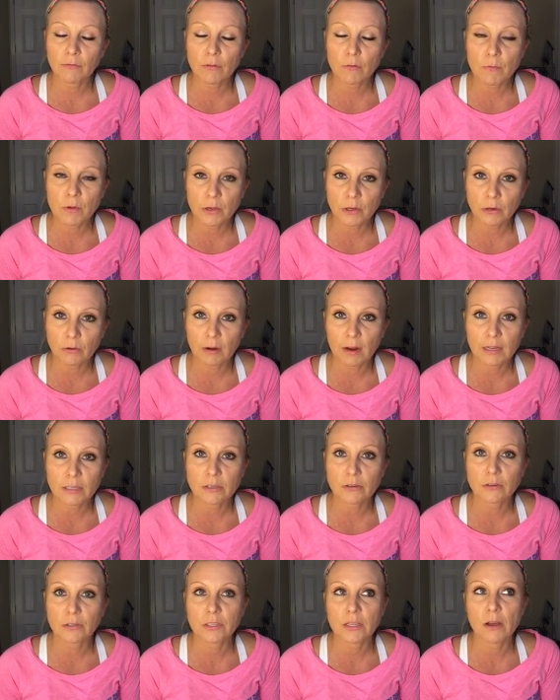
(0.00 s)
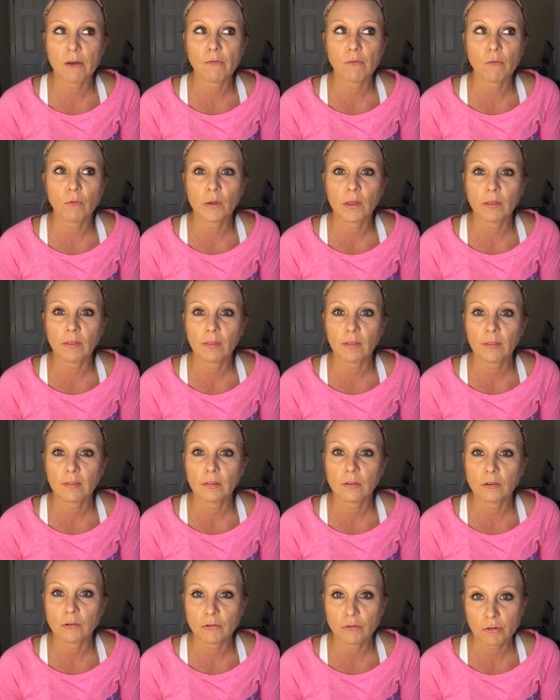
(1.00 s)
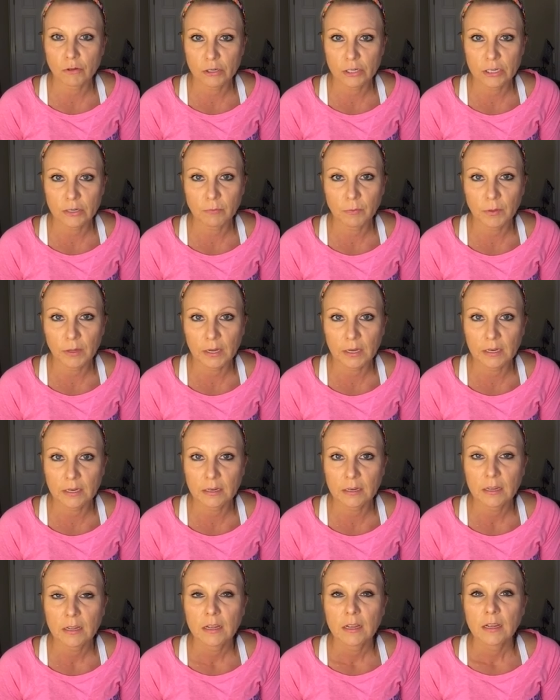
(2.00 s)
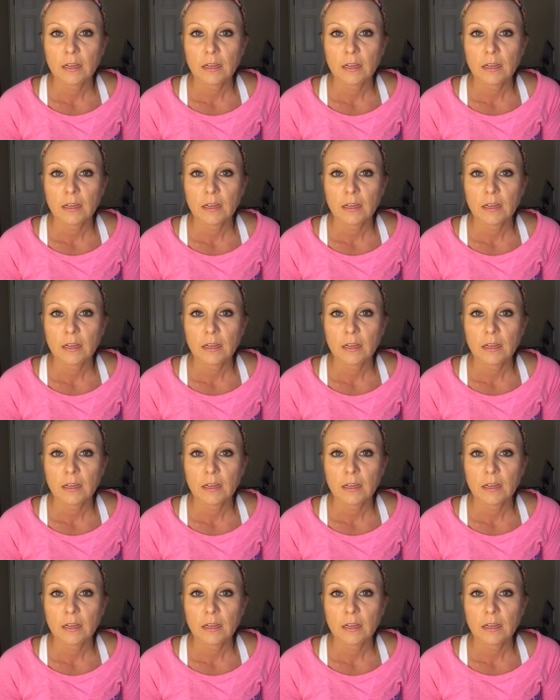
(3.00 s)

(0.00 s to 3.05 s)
familiarize yourself with the nutrition plan.